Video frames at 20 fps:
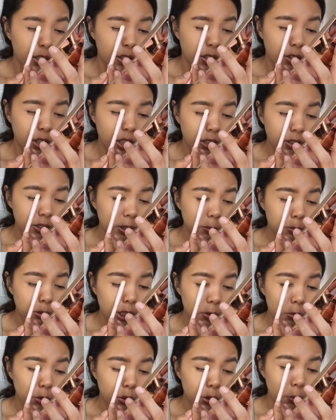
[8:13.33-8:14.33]
You know how
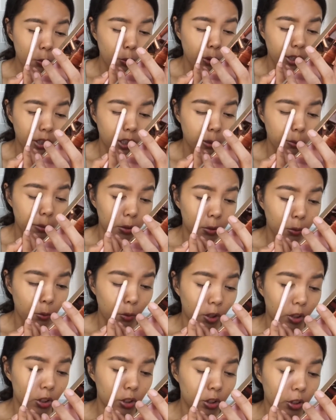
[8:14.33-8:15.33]
sometimes when you wake up and you
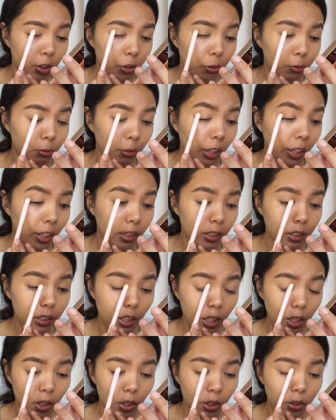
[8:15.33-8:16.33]
wash your face,
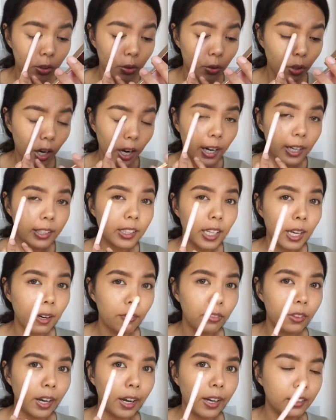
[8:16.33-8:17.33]
your eyes
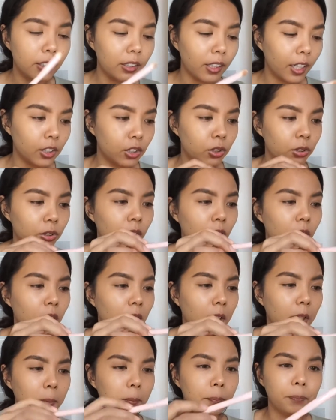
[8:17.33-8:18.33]
have that
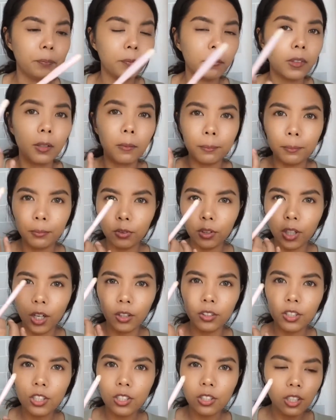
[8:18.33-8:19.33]
natural
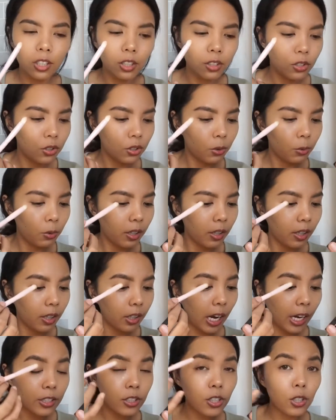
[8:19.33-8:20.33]
brownish tinge to it.
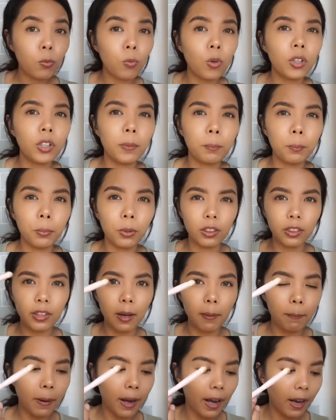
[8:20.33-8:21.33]
I just want to put
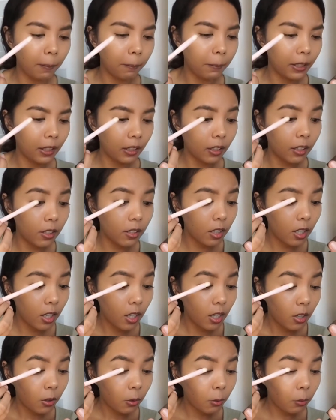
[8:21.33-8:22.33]
that back because
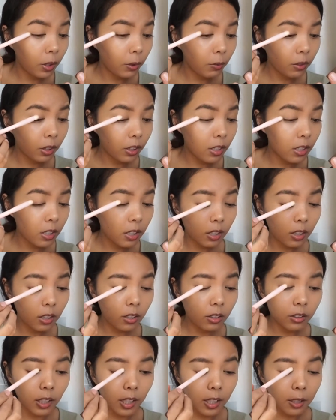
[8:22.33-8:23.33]
we've
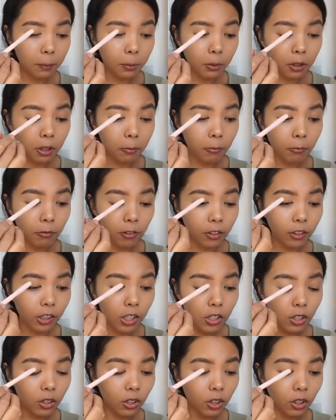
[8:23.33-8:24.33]
concealed and put
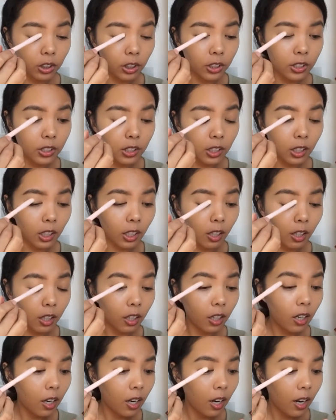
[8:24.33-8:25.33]
foundation on our
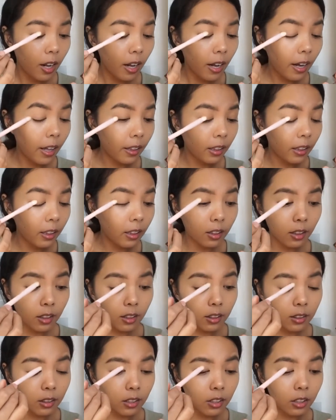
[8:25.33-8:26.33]
skin and
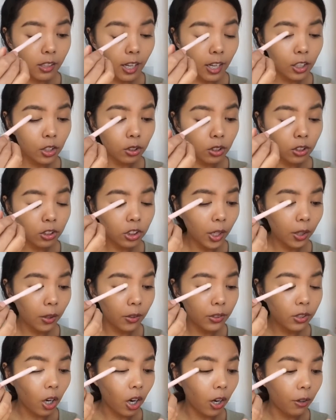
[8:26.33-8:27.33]
the natural
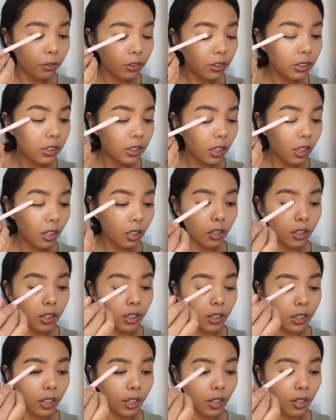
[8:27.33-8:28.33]
shadows of your skin
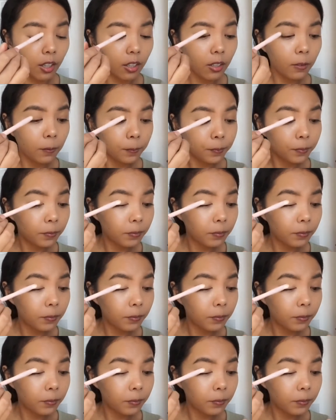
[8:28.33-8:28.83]
are hidden.